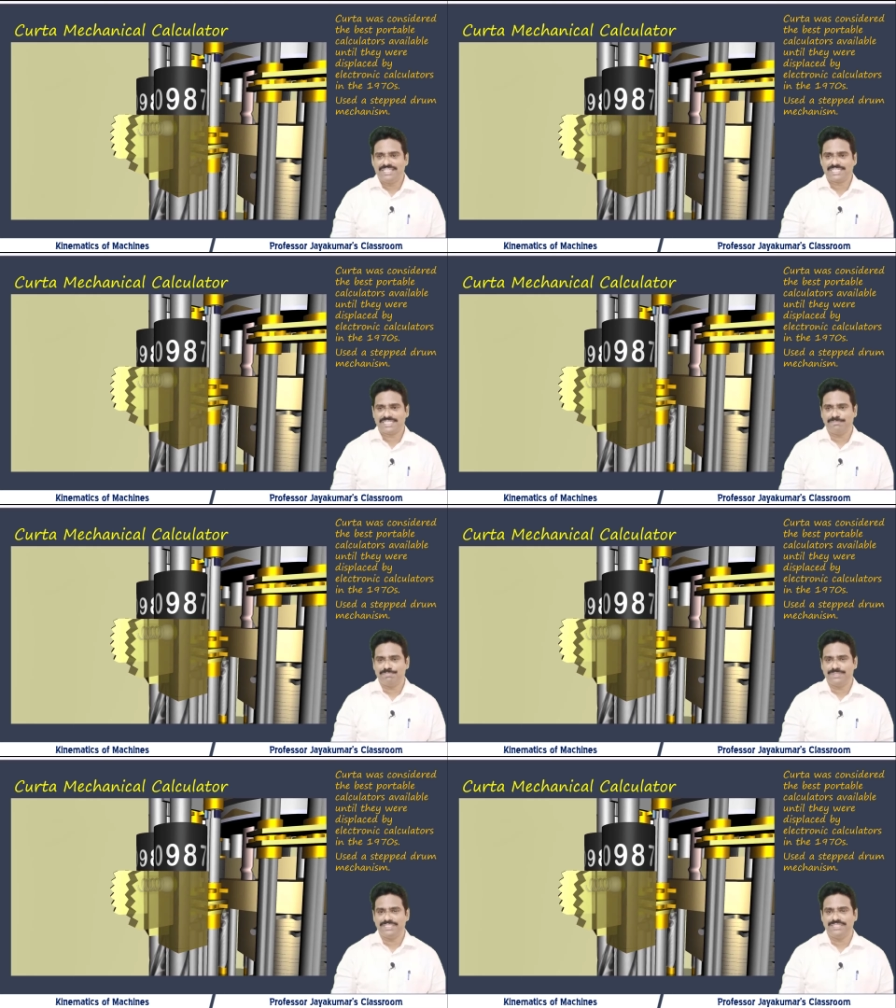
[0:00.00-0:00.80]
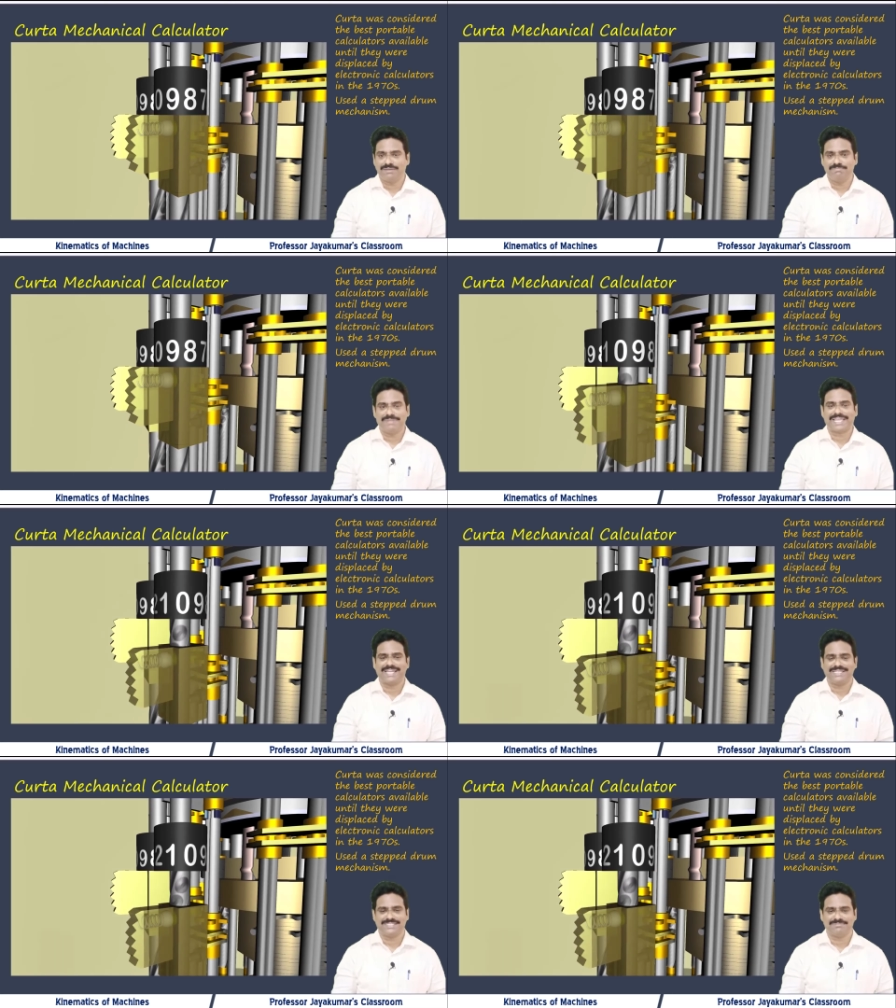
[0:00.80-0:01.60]
stepped drum
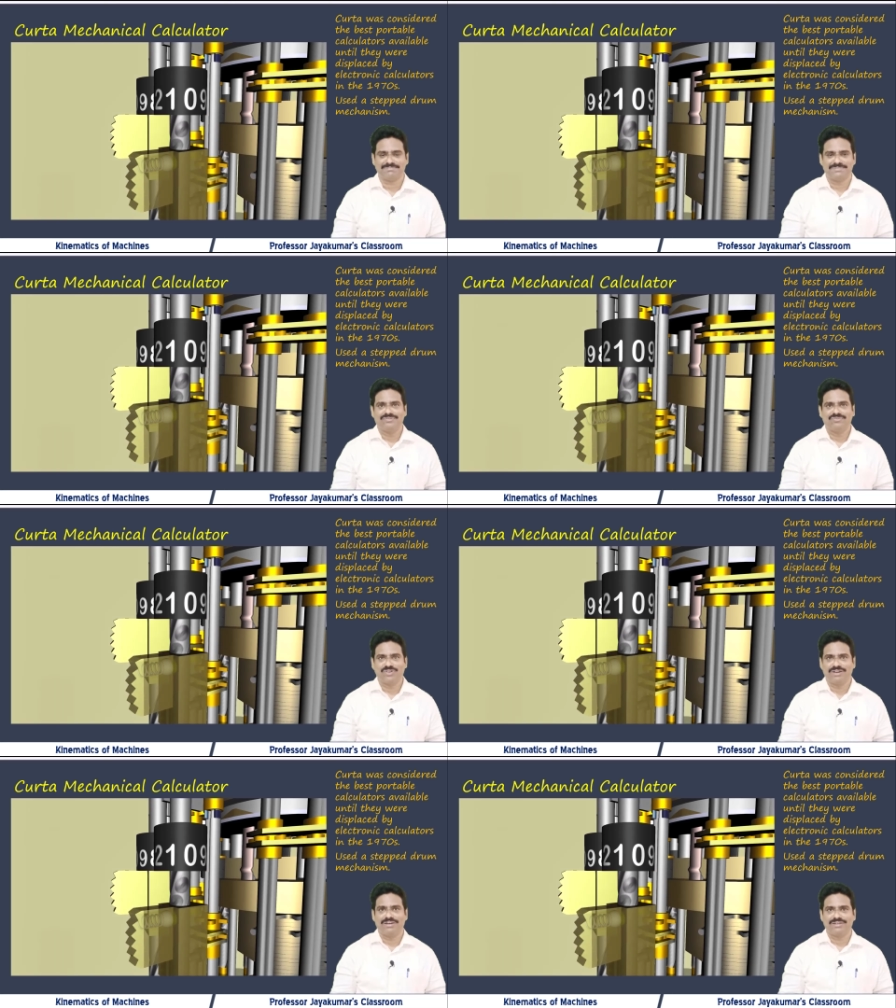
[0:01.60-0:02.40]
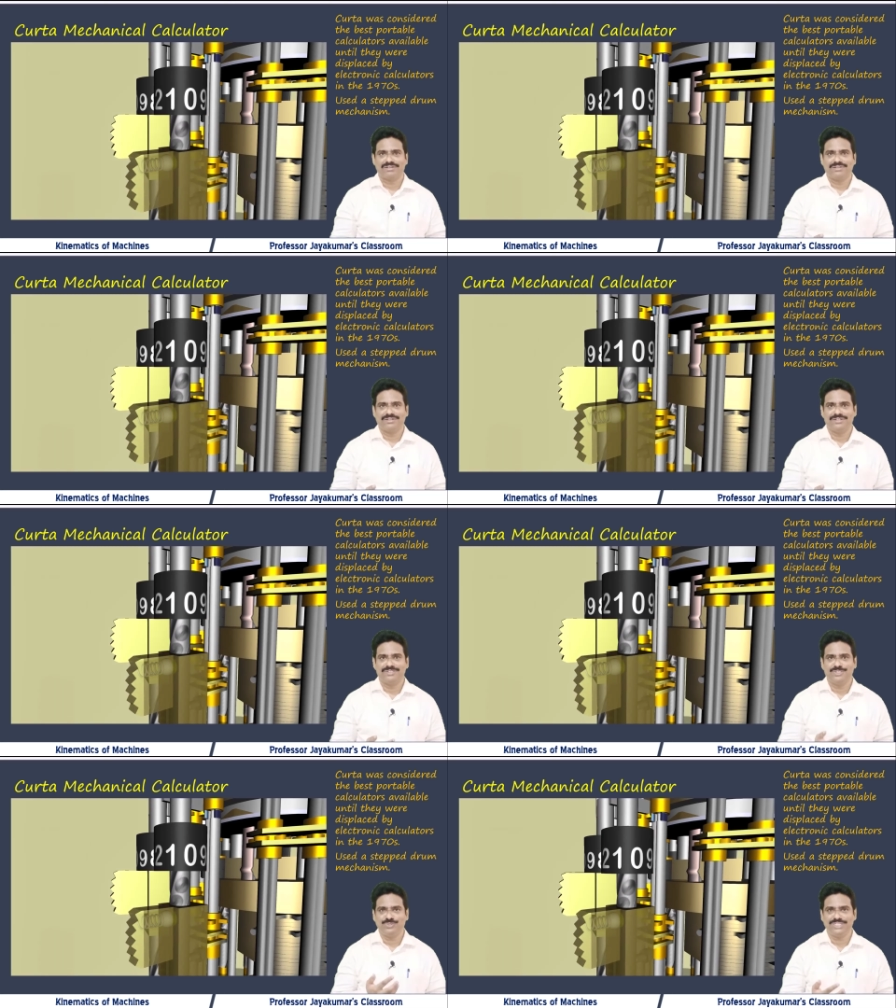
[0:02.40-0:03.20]
mechanism for
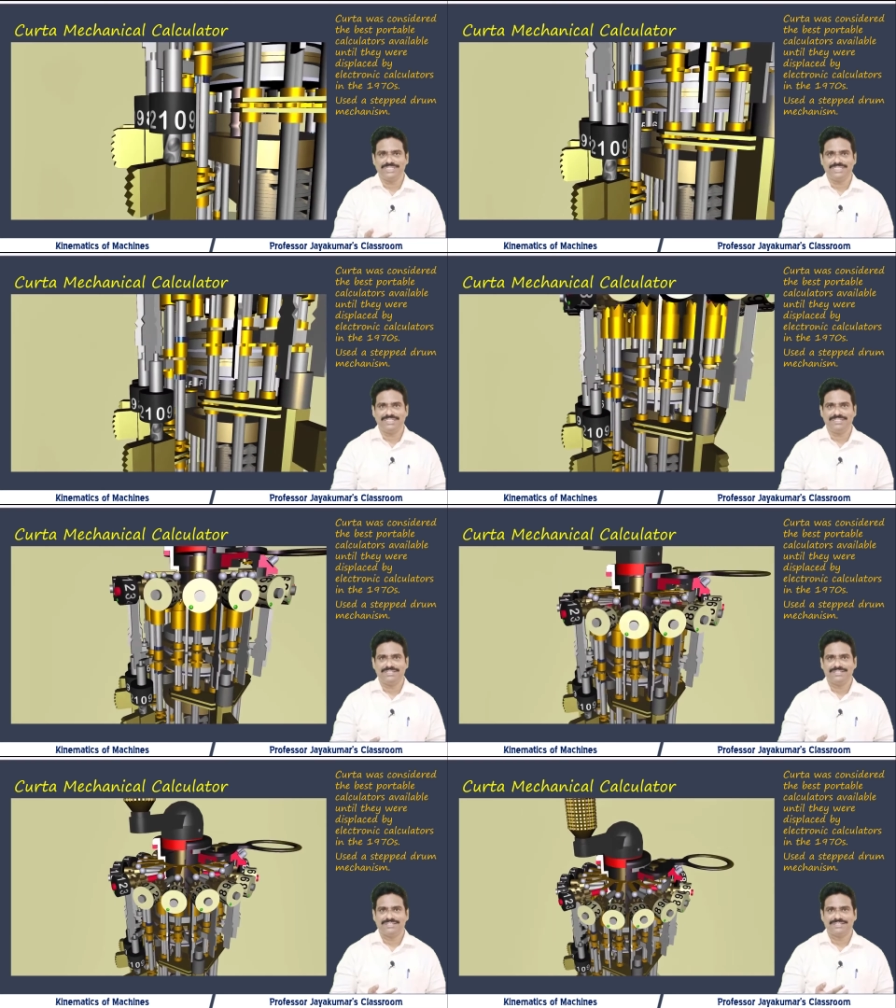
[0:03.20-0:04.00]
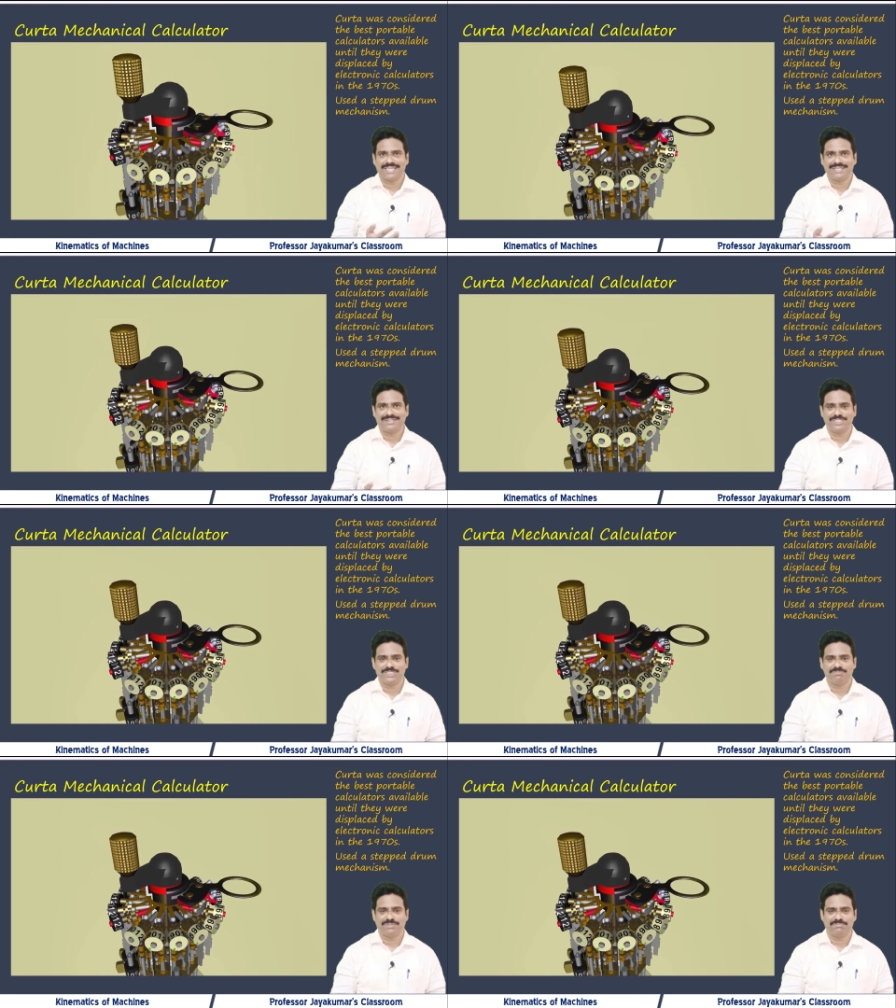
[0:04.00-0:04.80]
doing the
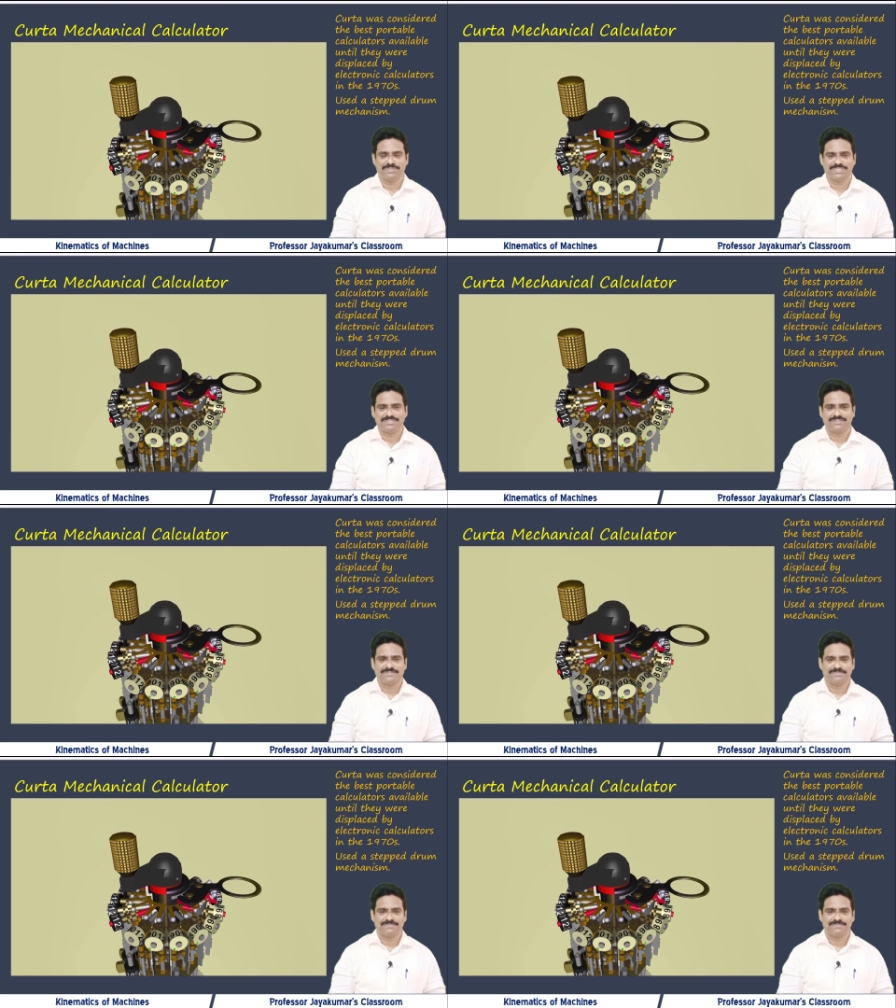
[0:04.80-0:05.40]
calculation purpose.